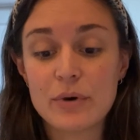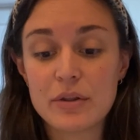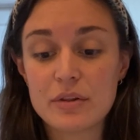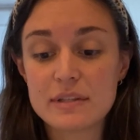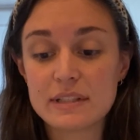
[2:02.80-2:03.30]

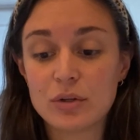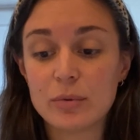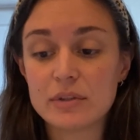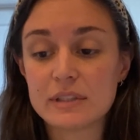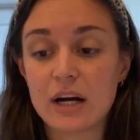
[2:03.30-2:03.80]
whether the
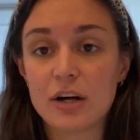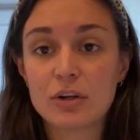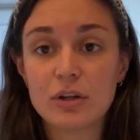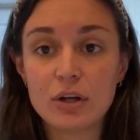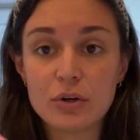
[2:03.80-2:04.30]
syllables are
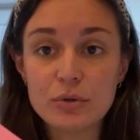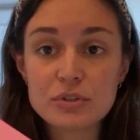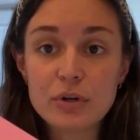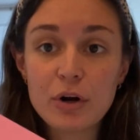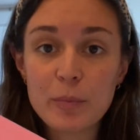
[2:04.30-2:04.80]

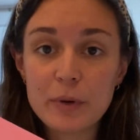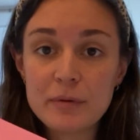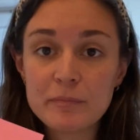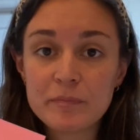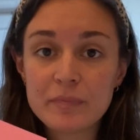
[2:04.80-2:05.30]
closed or
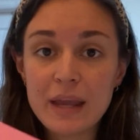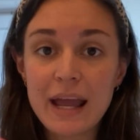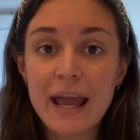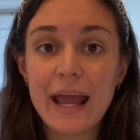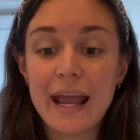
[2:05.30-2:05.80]
open,
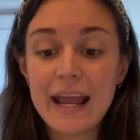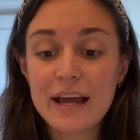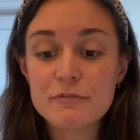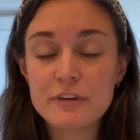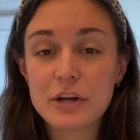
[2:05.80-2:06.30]

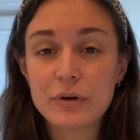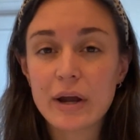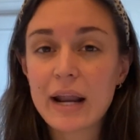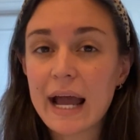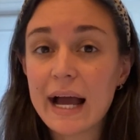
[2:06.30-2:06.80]
and figuring
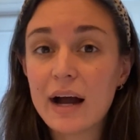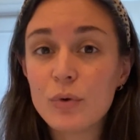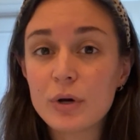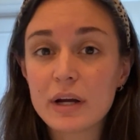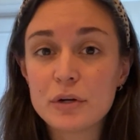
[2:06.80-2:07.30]
out
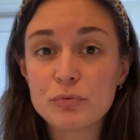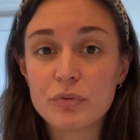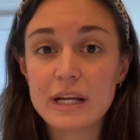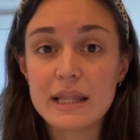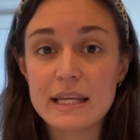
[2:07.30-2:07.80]
how we're gonna
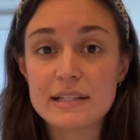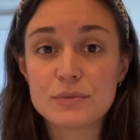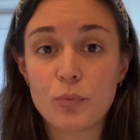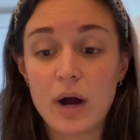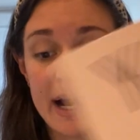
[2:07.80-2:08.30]
read
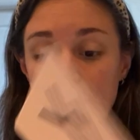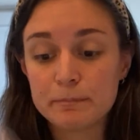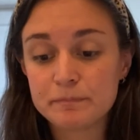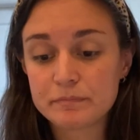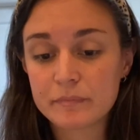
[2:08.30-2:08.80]
this Y.
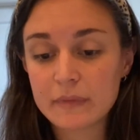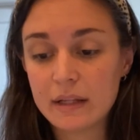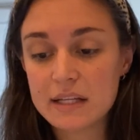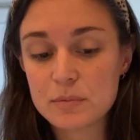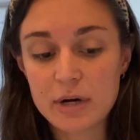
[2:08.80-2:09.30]

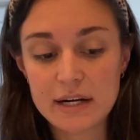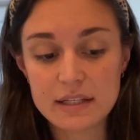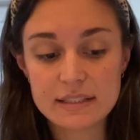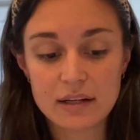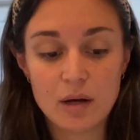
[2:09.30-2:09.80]
Let's
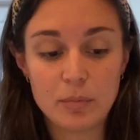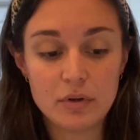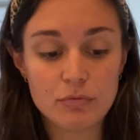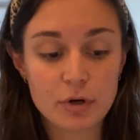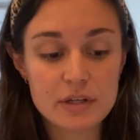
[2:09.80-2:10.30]
practice a
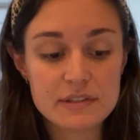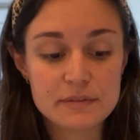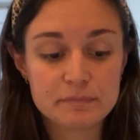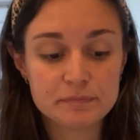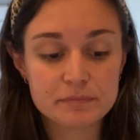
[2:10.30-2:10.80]
couple of words.